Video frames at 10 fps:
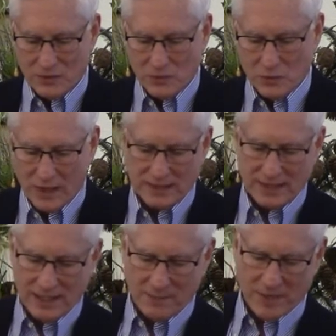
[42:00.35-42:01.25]

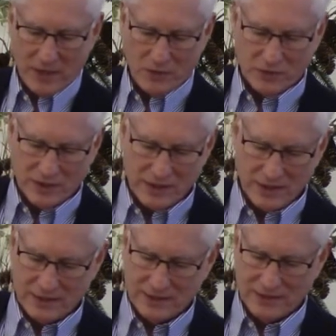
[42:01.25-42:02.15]
Trusting in my own
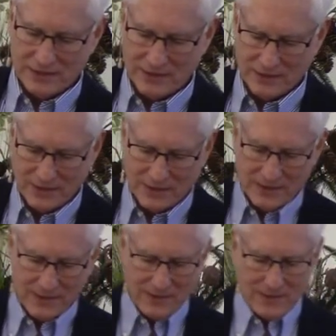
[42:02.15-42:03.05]
goodness?
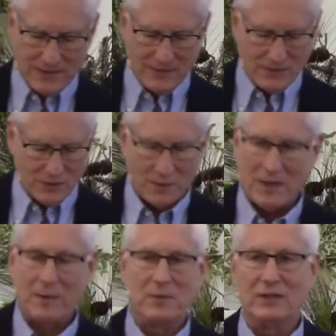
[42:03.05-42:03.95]
Or am
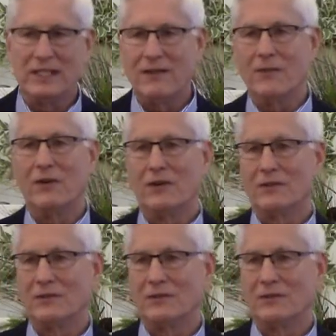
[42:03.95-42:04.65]
I a believer